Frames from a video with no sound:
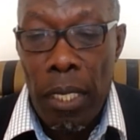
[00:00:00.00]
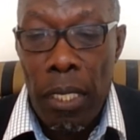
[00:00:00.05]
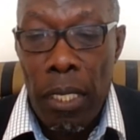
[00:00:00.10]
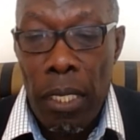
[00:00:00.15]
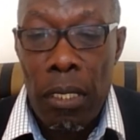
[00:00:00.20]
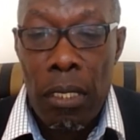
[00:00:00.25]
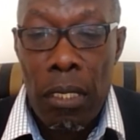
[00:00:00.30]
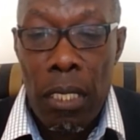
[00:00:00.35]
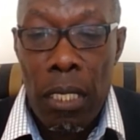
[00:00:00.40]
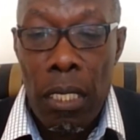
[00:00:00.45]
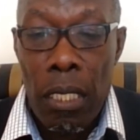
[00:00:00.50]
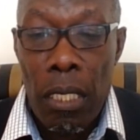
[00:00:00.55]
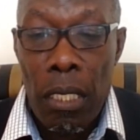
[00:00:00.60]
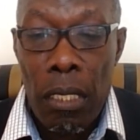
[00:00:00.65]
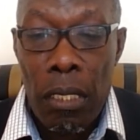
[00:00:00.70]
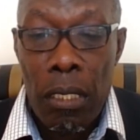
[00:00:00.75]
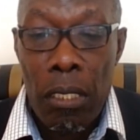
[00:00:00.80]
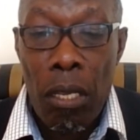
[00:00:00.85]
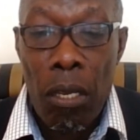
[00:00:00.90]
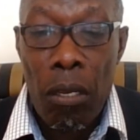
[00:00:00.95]
It's
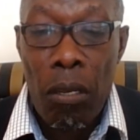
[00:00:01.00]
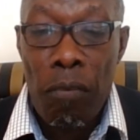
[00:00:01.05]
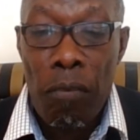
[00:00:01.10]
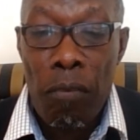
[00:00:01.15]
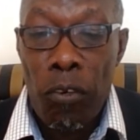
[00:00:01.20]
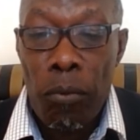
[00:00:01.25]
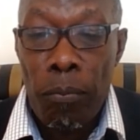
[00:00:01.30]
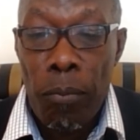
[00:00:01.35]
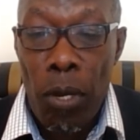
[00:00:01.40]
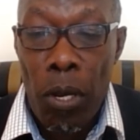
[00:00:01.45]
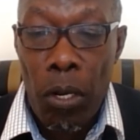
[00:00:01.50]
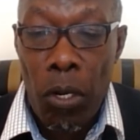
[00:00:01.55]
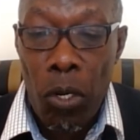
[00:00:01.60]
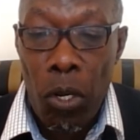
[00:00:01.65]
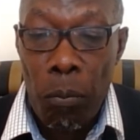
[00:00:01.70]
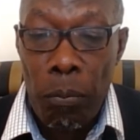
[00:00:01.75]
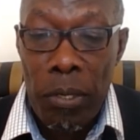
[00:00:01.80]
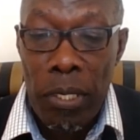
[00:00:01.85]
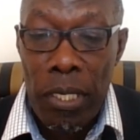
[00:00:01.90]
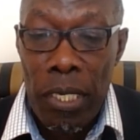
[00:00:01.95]
the Soccer Football
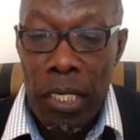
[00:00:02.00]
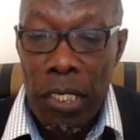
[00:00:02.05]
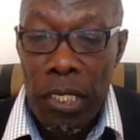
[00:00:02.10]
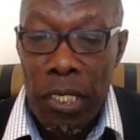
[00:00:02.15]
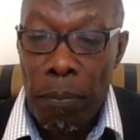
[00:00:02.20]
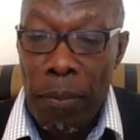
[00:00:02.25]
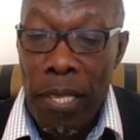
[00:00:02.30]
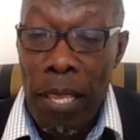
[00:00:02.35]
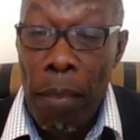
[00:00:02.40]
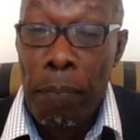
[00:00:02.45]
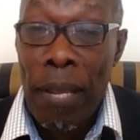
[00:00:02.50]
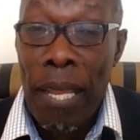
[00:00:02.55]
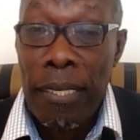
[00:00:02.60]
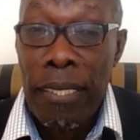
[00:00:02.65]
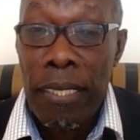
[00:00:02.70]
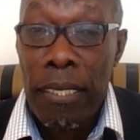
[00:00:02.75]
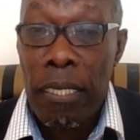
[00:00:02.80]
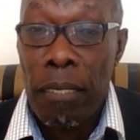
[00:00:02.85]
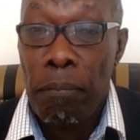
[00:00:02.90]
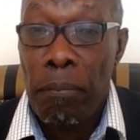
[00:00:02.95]
Club Leadership
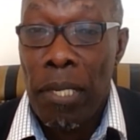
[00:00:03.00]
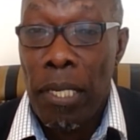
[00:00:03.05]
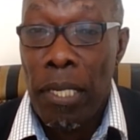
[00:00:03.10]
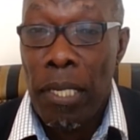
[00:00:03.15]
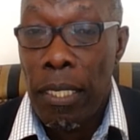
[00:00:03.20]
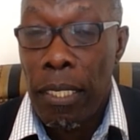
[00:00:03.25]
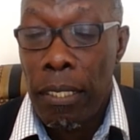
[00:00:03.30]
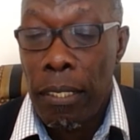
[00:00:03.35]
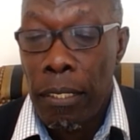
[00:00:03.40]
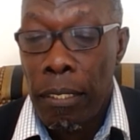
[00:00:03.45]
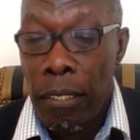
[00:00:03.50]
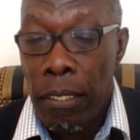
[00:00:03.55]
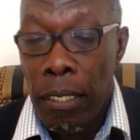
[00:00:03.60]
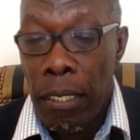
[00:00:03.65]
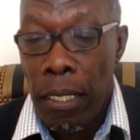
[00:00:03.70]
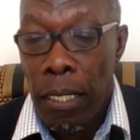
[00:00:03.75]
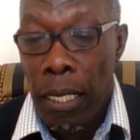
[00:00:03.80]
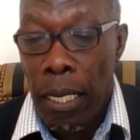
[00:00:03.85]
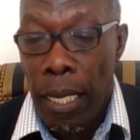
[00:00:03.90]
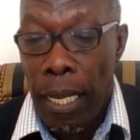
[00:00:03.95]
Capacity Building
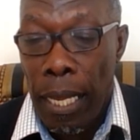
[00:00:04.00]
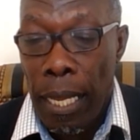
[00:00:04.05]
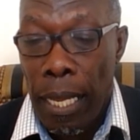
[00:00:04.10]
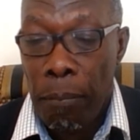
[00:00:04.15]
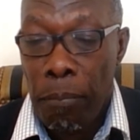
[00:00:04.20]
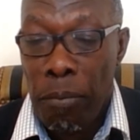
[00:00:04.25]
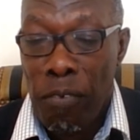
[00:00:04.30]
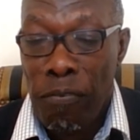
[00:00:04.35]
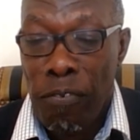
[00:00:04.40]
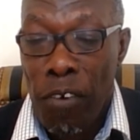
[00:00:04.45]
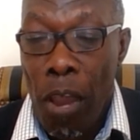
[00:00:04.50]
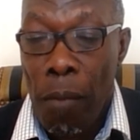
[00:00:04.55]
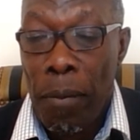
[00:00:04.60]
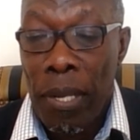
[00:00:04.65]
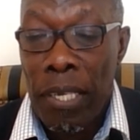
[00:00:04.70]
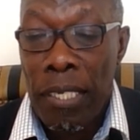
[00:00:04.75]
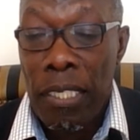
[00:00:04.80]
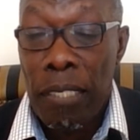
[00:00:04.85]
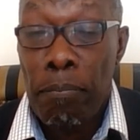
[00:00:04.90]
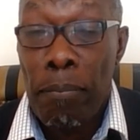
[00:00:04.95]
and
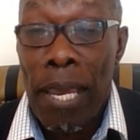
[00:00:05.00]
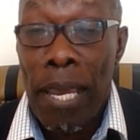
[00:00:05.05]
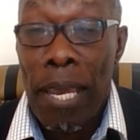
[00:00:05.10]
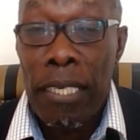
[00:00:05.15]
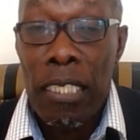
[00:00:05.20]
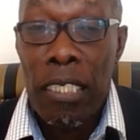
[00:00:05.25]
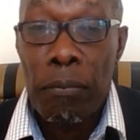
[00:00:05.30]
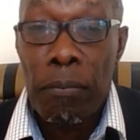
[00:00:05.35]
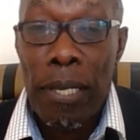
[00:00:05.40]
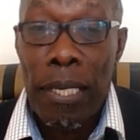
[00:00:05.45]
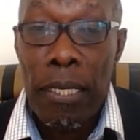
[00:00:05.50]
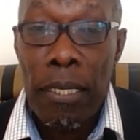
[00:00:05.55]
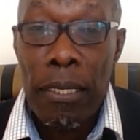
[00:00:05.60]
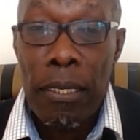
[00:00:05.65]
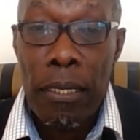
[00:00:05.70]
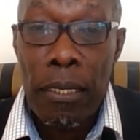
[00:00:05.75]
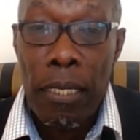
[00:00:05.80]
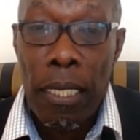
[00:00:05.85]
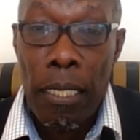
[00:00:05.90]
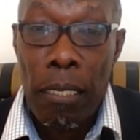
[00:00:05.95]
Performance Management
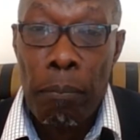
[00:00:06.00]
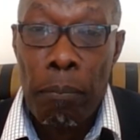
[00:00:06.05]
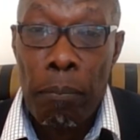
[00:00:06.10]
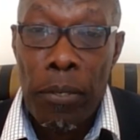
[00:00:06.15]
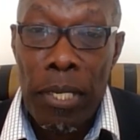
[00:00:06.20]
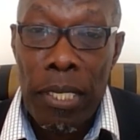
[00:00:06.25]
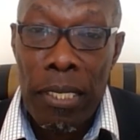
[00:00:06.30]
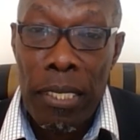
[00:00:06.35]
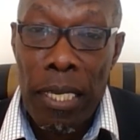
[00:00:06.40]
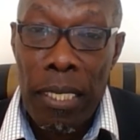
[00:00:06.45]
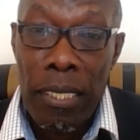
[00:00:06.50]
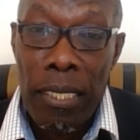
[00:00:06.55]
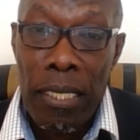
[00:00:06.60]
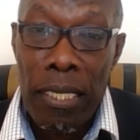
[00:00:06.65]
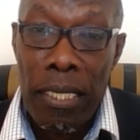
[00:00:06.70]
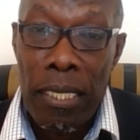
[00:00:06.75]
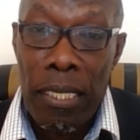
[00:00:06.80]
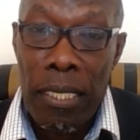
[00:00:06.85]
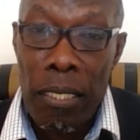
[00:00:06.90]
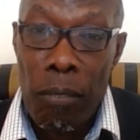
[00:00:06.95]
and Appraisal
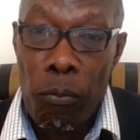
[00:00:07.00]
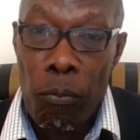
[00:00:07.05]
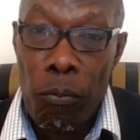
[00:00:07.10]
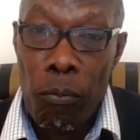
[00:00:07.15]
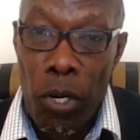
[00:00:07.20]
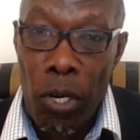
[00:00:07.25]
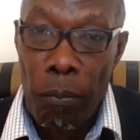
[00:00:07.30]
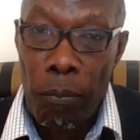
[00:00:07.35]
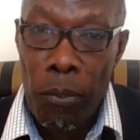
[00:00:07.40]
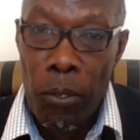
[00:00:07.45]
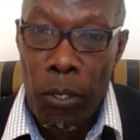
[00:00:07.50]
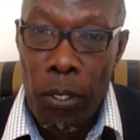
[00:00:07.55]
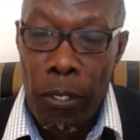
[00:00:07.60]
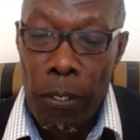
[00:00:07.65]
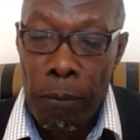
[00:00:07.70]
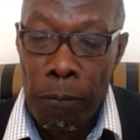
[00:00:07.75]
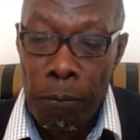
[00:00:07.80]
System Workbook.